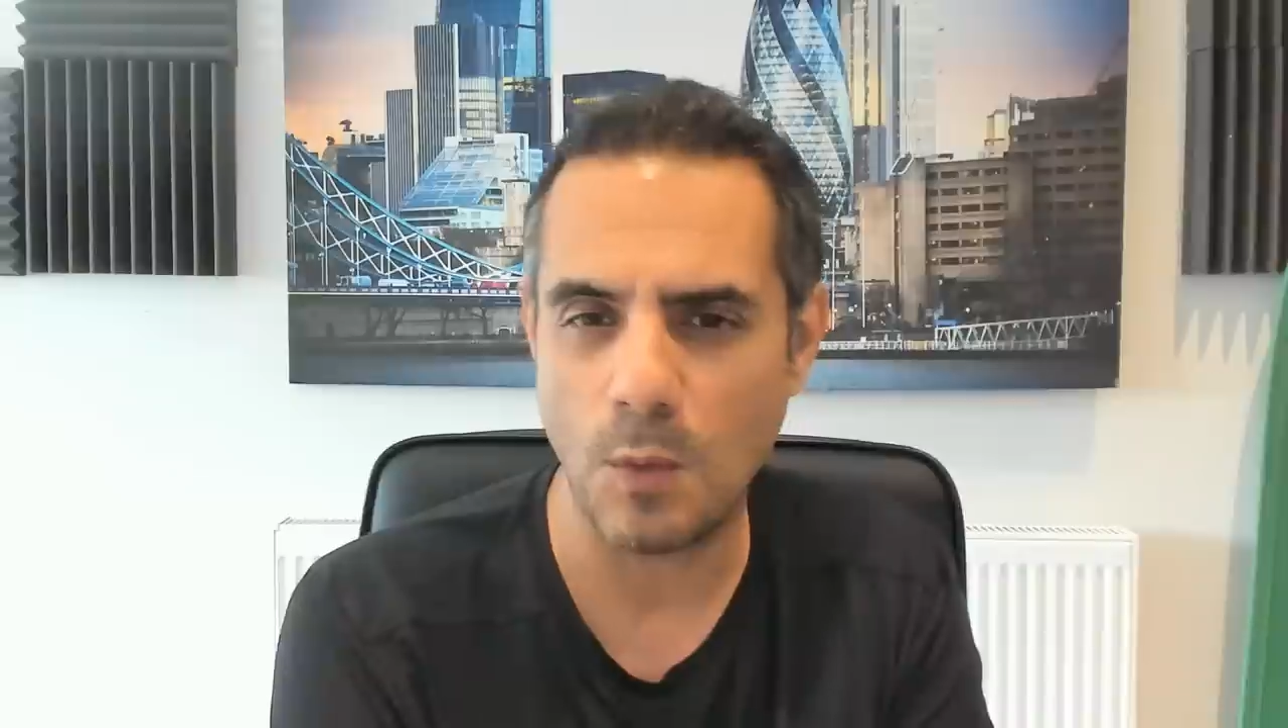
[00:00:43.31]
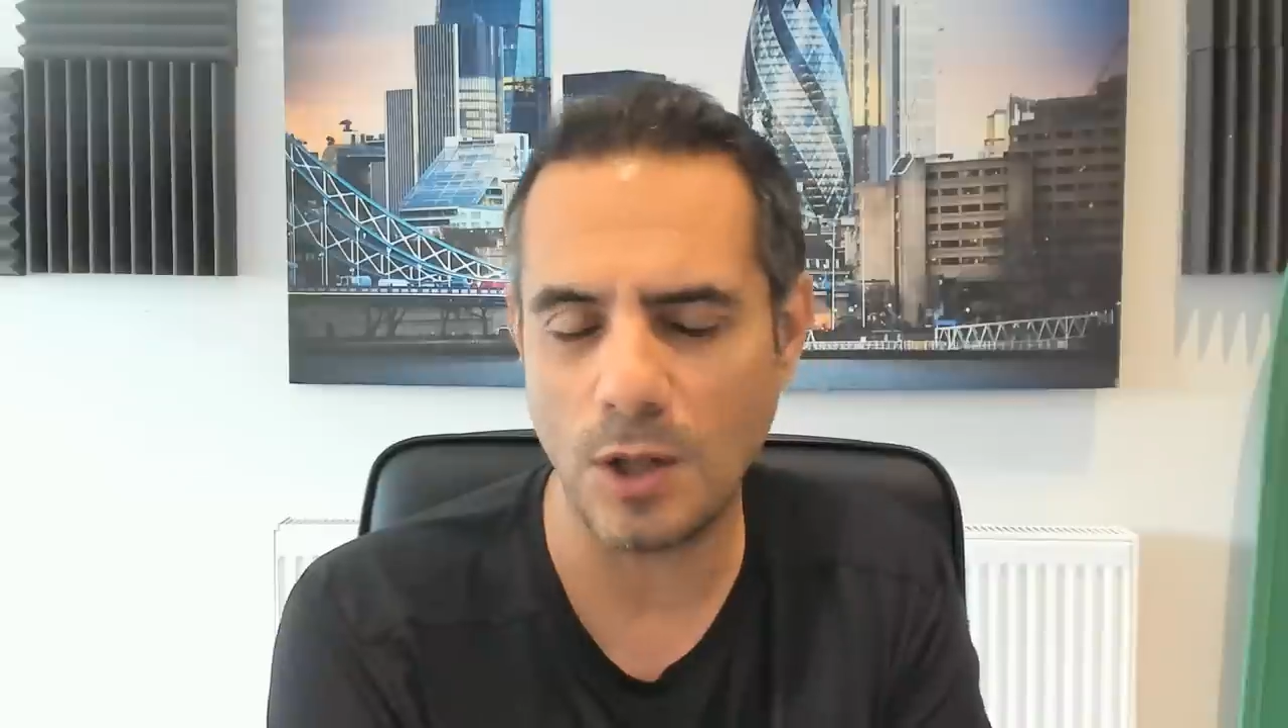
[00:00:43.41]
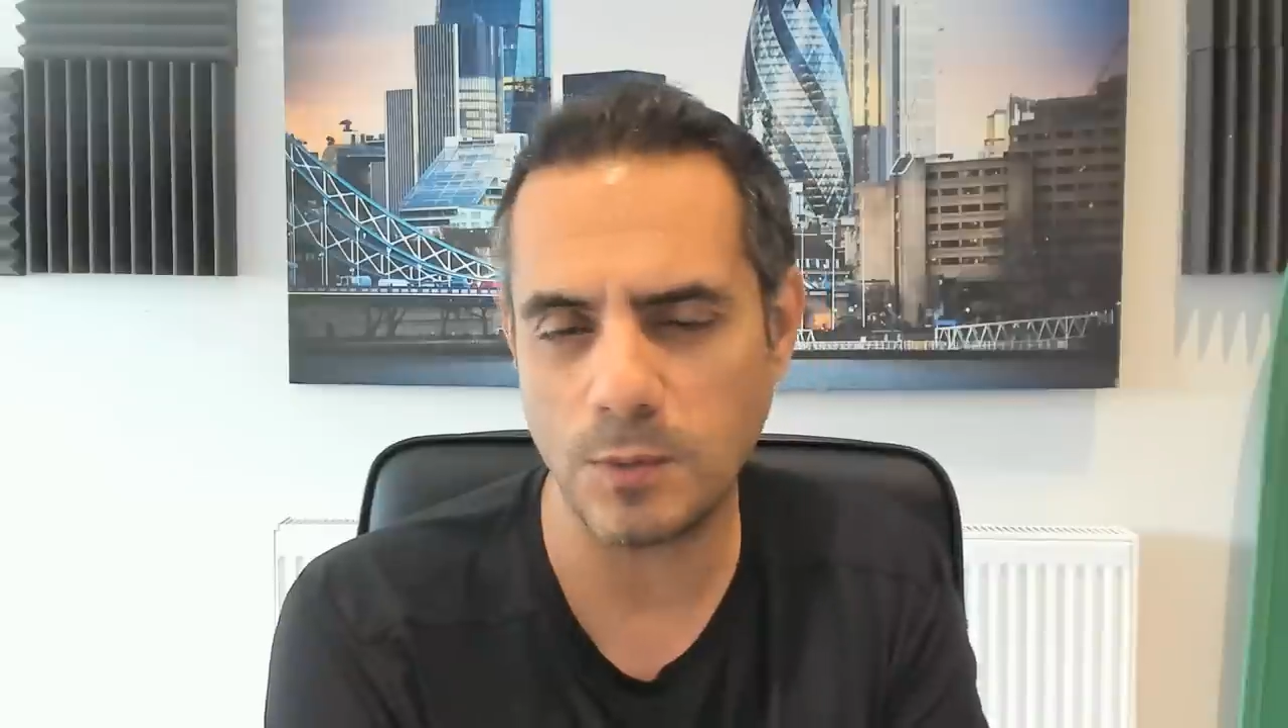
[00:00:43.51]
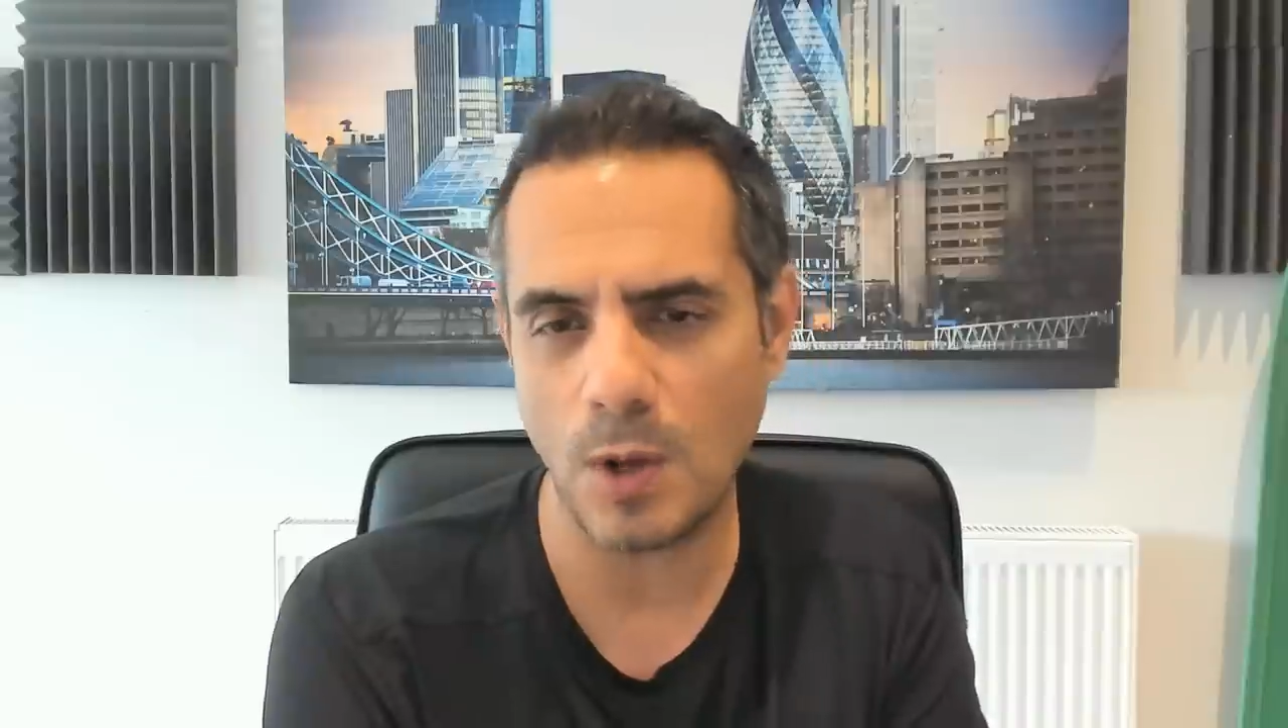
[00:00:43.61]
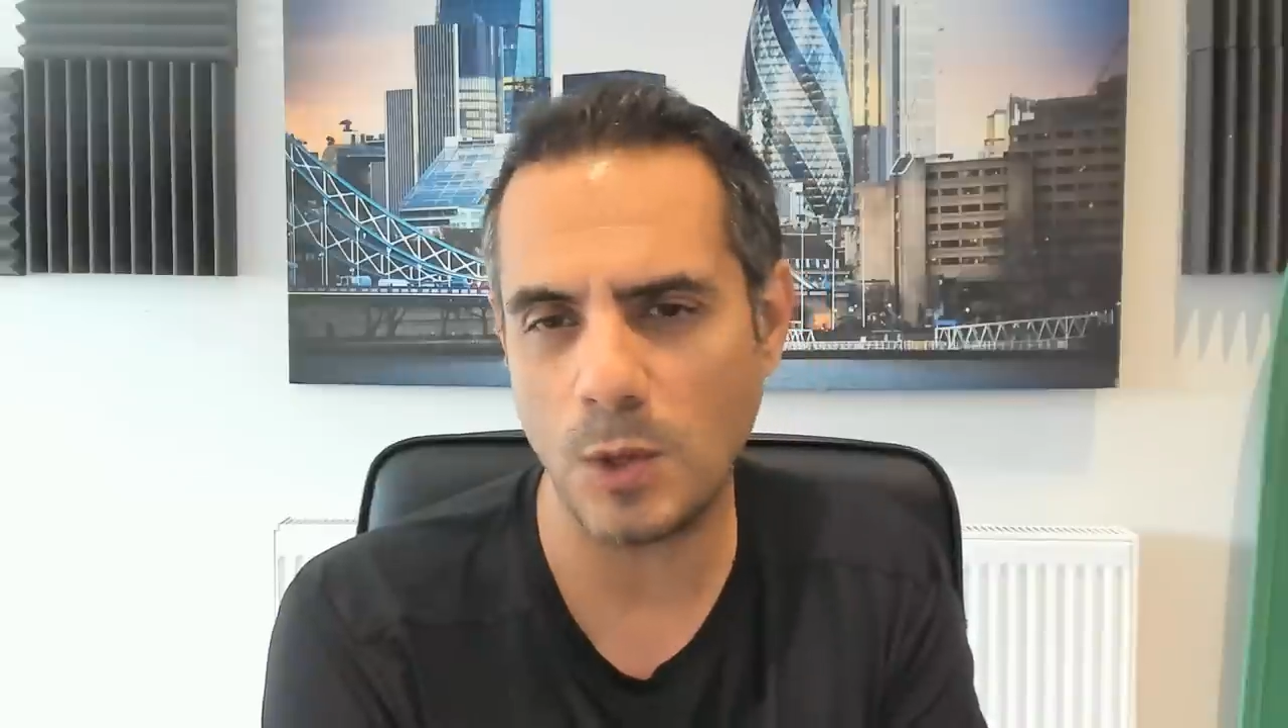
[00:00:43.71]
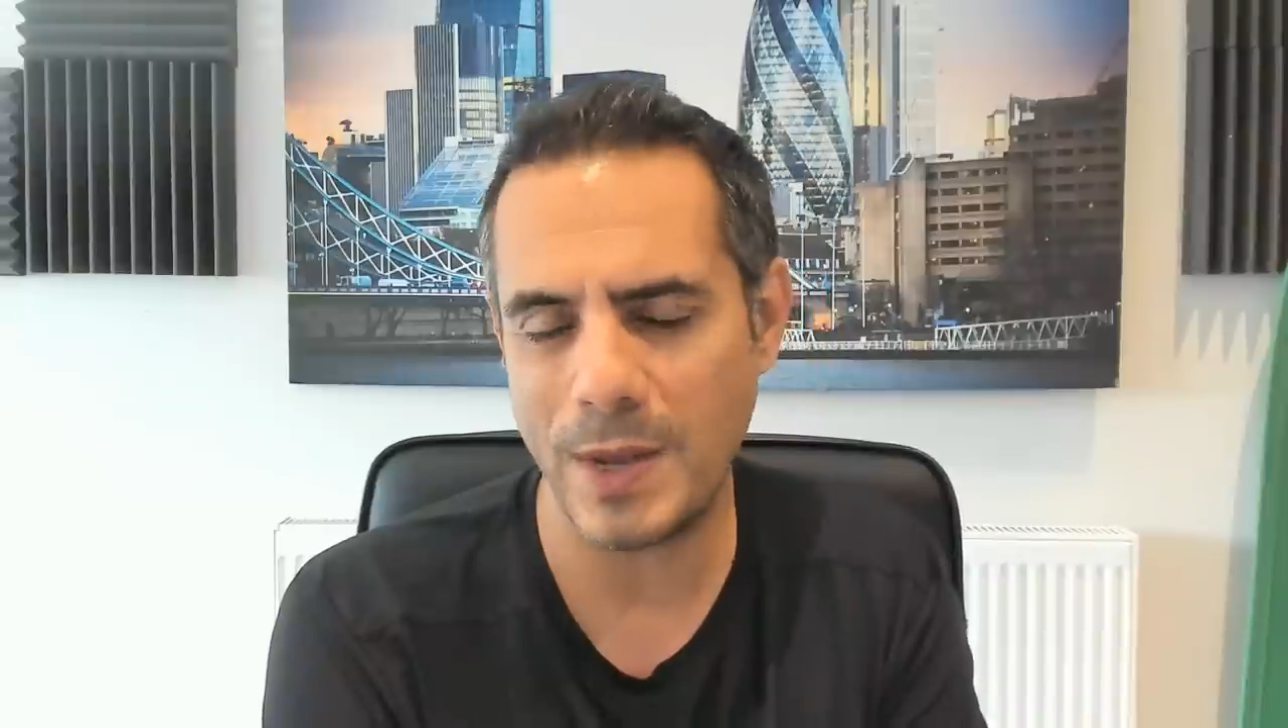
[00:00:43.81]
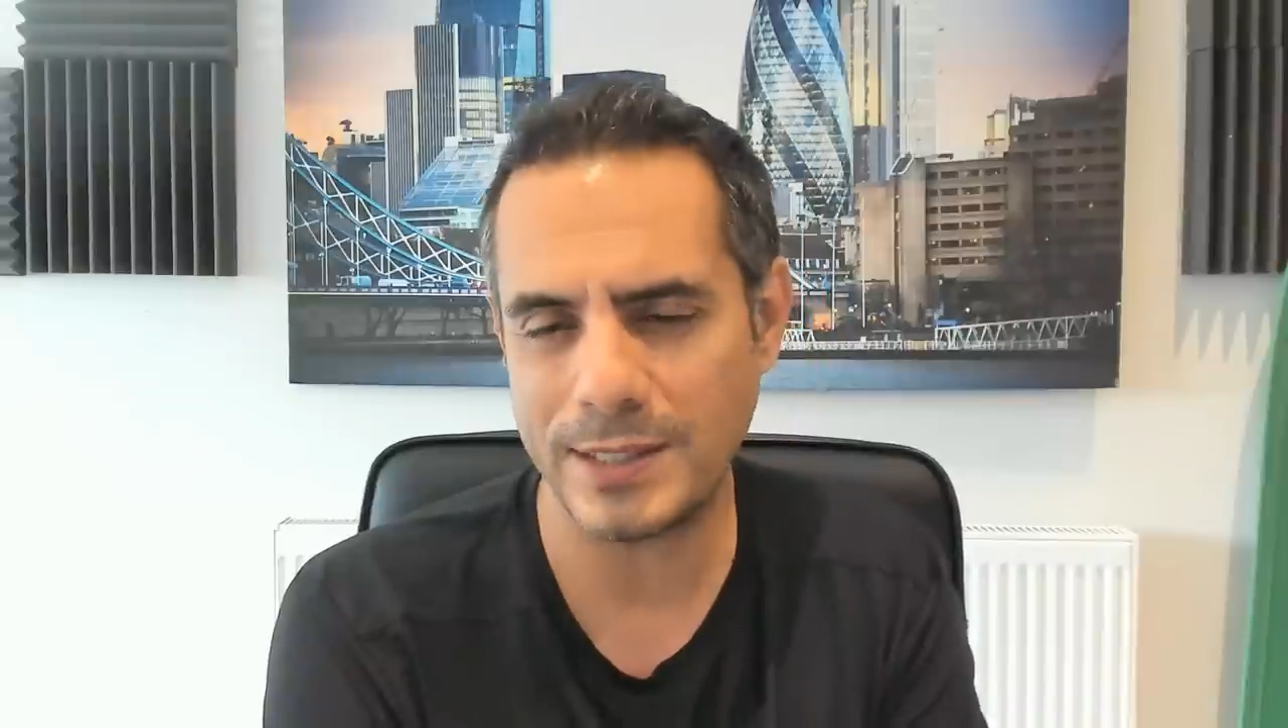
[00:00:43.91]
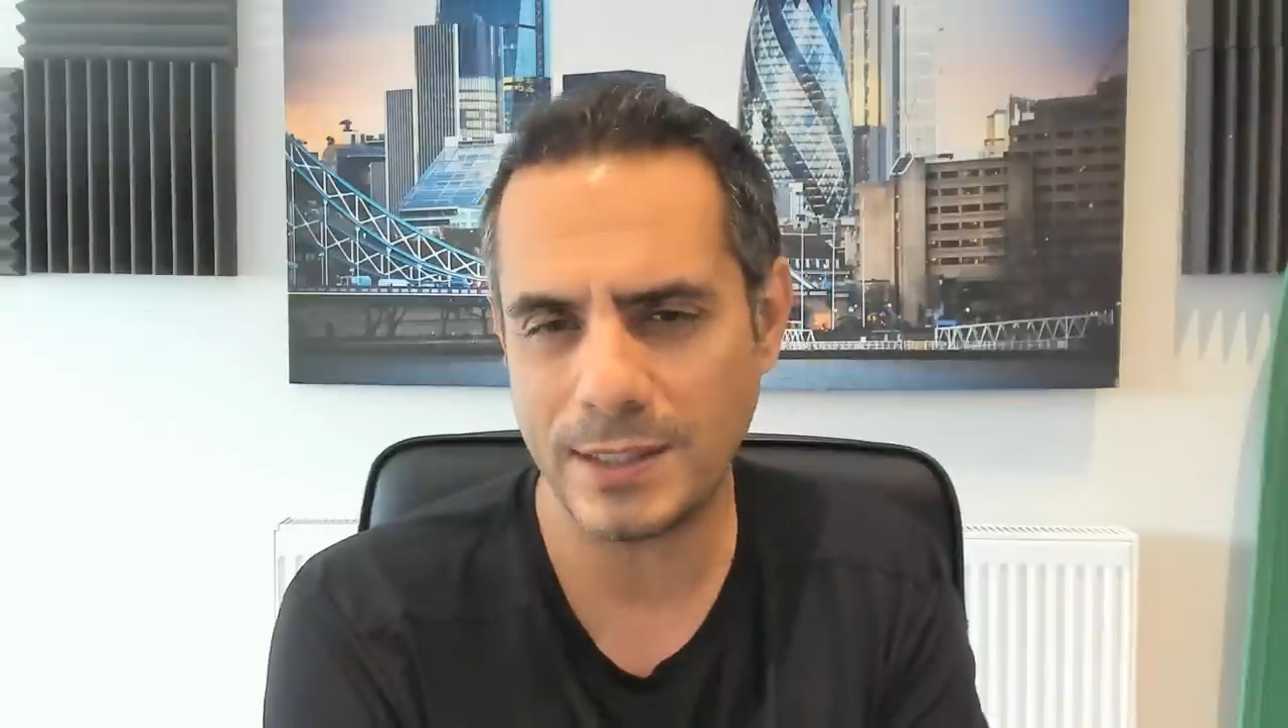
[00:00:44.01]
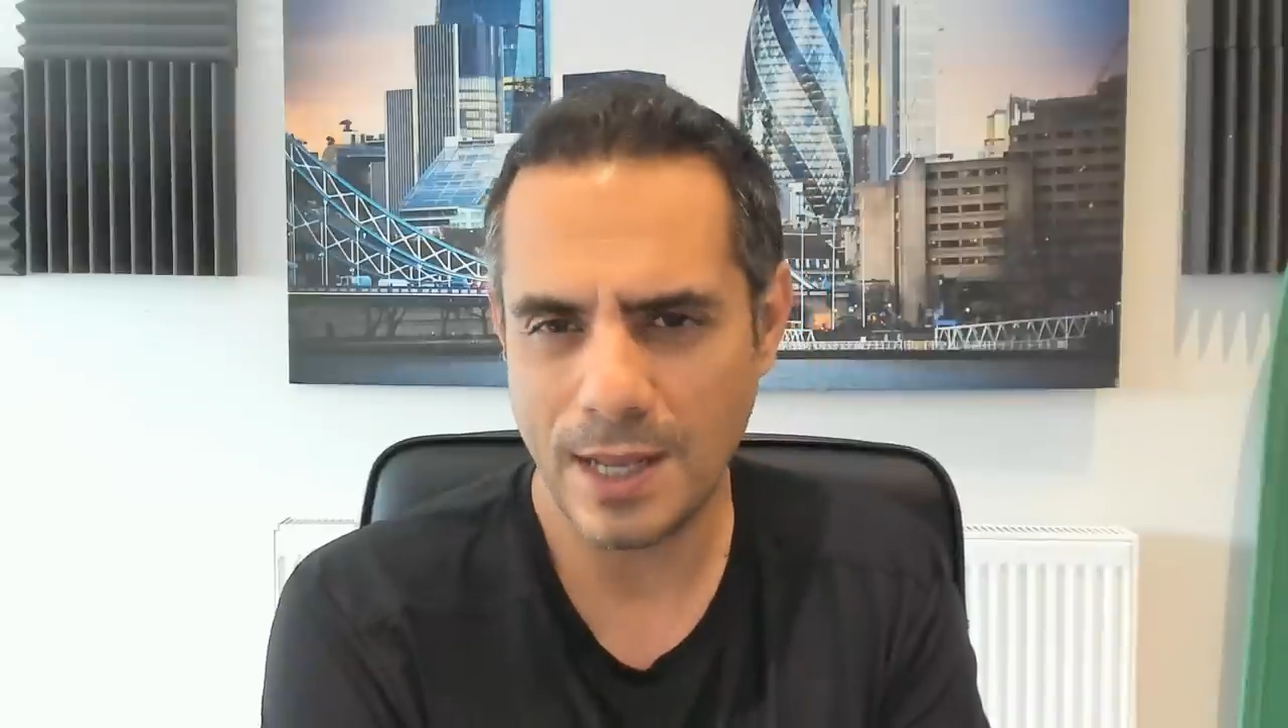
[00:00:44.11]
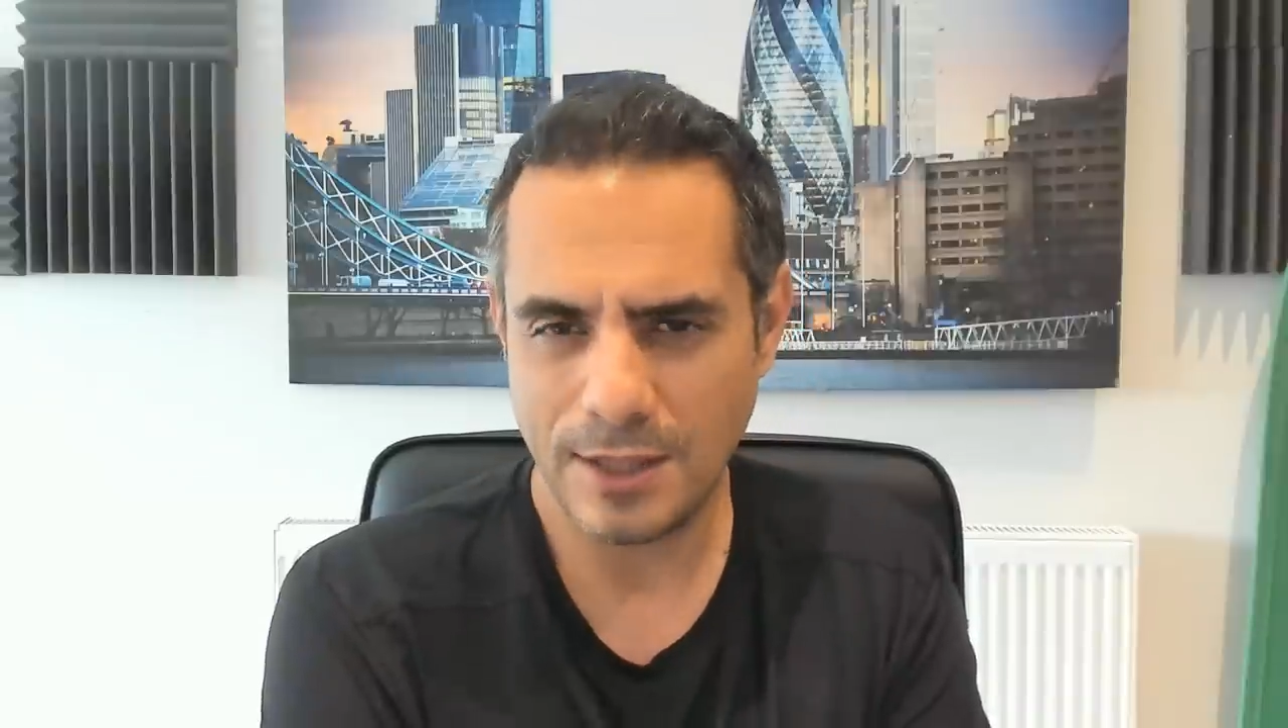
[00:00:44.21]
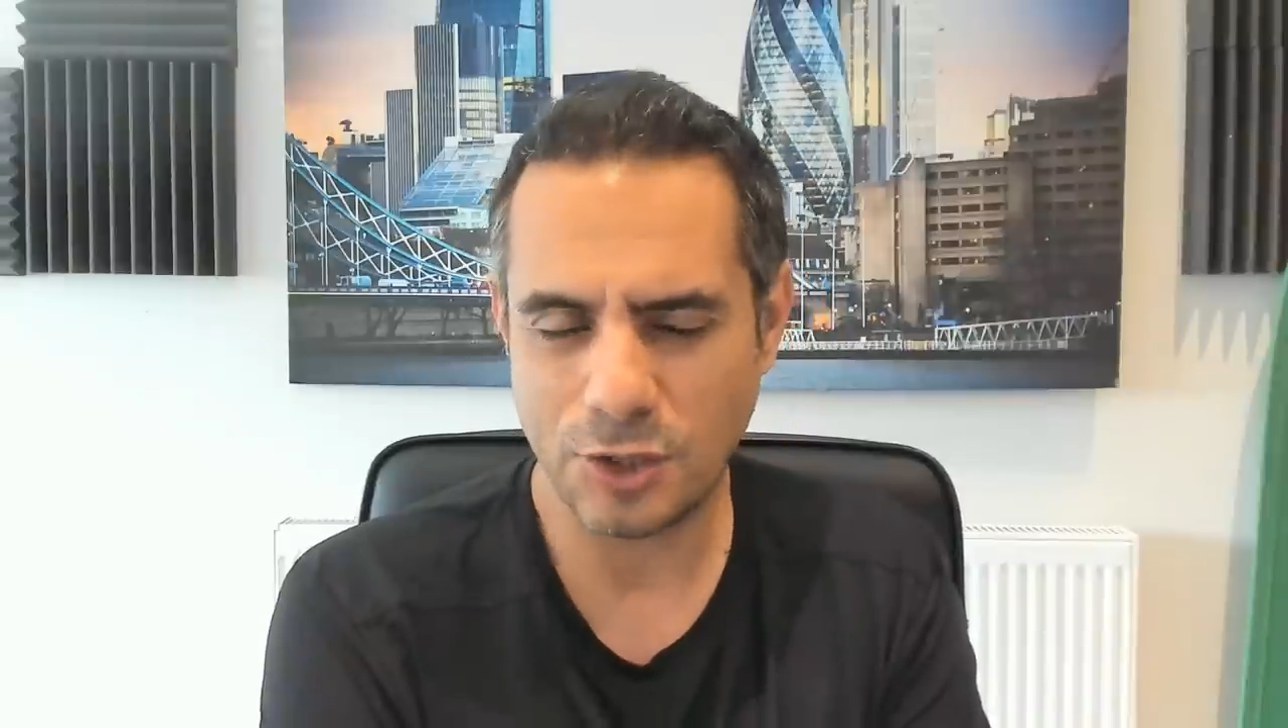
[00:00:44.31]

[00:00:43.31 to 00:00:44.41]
wild west.